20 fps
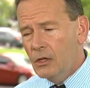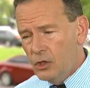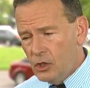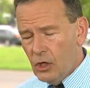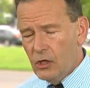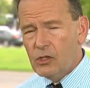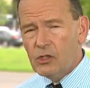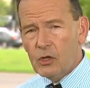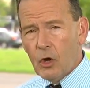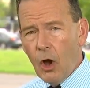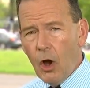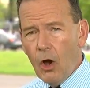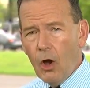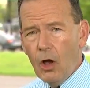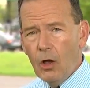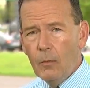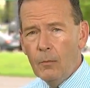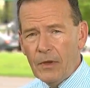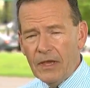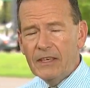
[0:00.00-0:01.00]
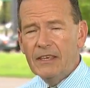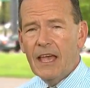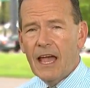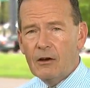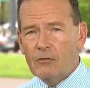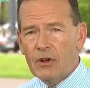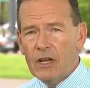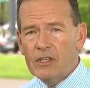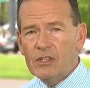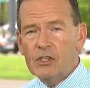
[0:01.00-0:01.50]
Just call Big
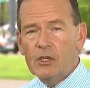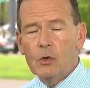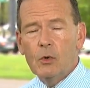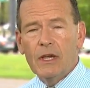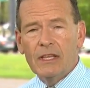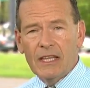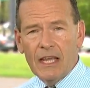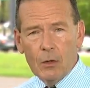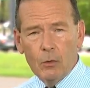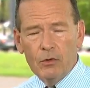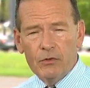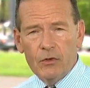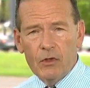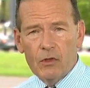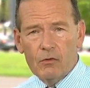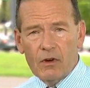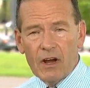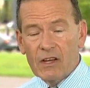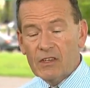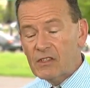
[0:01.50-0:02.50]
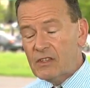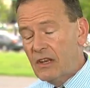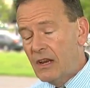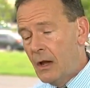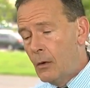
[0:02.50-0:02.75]
Cat Rescue, and they will do the rest.